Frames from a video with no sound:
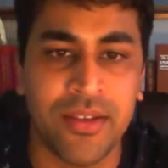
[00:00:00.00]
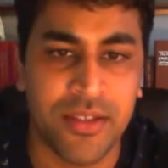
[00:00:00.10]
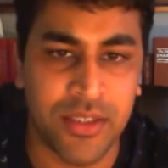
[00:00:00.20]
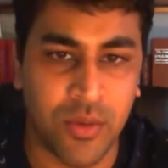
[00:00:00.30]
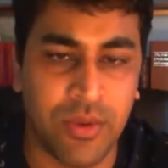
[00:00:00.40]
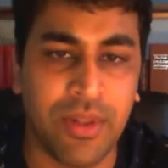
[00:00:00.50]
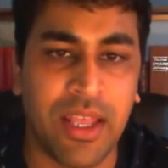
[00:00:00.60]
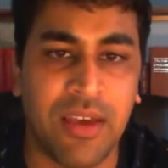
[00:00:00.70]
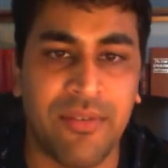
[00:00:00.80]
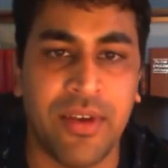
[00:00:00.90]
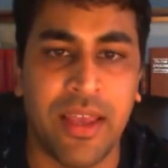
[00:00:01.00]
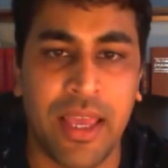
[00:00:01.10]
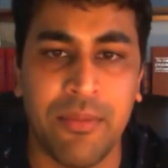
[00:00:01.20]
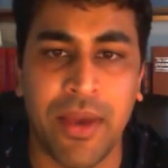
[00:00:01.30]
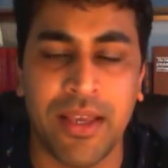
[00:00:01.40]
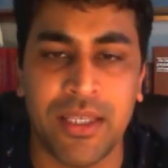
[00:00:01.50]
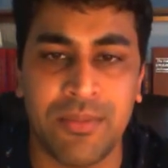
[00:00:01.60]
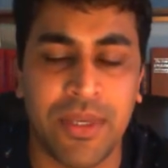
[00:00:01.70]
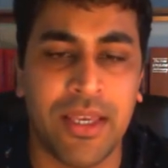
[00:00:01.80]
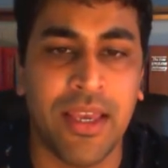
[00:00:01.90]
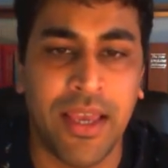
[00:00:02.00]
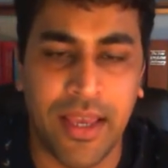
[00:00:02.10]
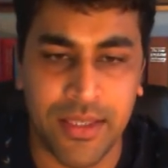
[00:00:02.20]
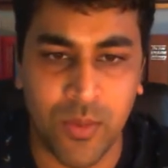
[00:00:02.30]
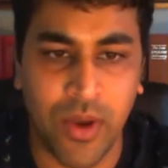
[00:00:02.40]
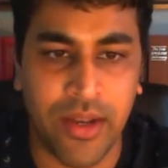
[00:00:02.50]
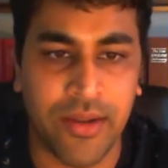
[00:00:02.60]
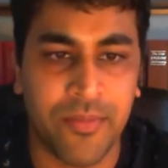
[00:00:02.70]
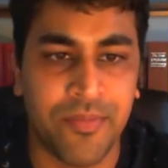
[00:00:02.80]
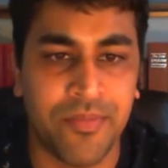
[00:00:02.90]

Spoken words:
So we will have a minus b as 1.